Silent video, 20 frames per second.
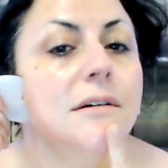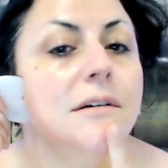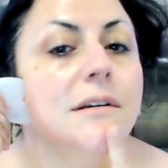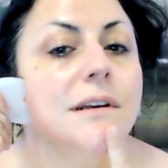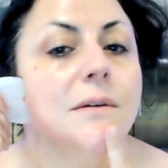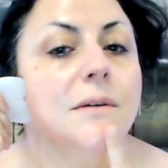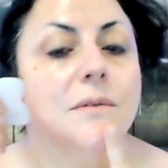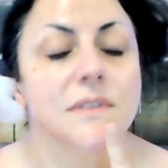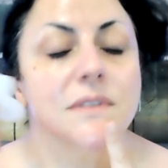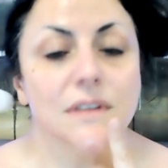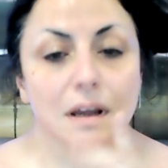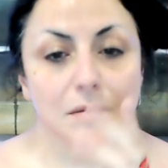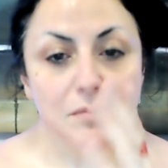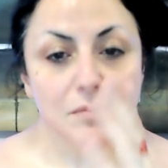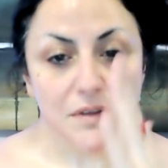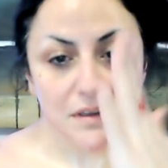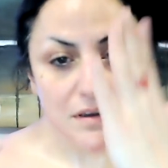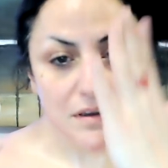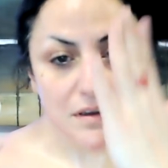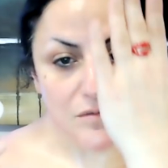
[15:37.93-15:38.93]
And it was
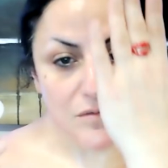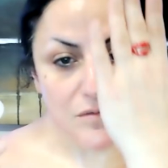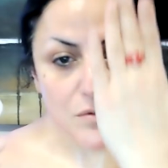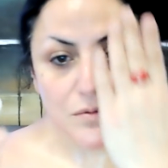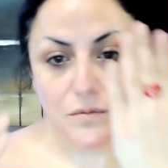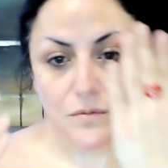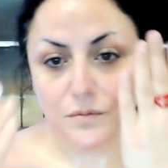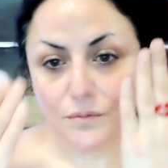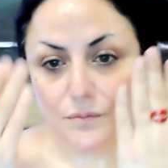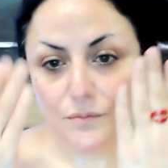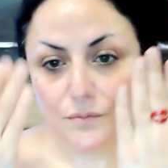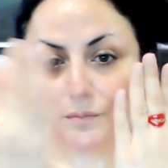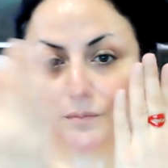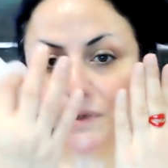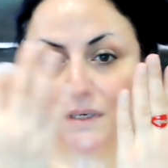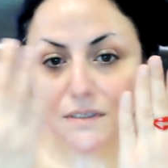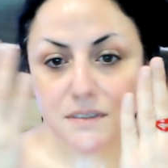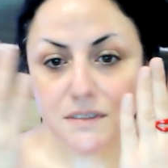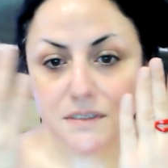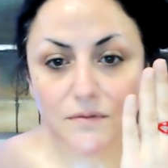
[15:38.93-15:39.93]
unbelievable,
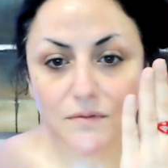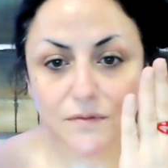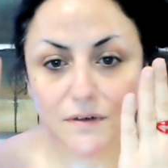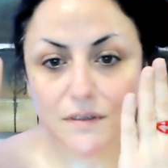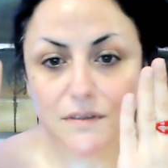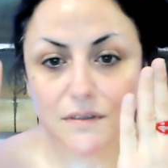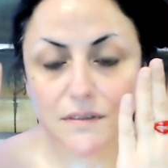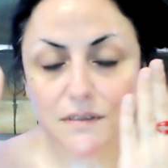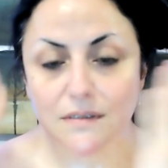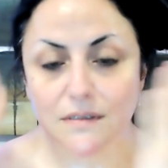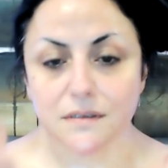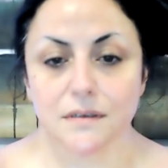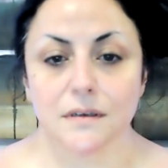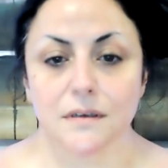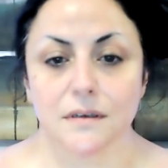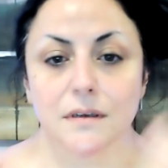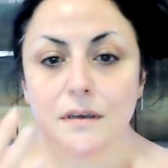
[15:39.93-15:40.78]
big difference.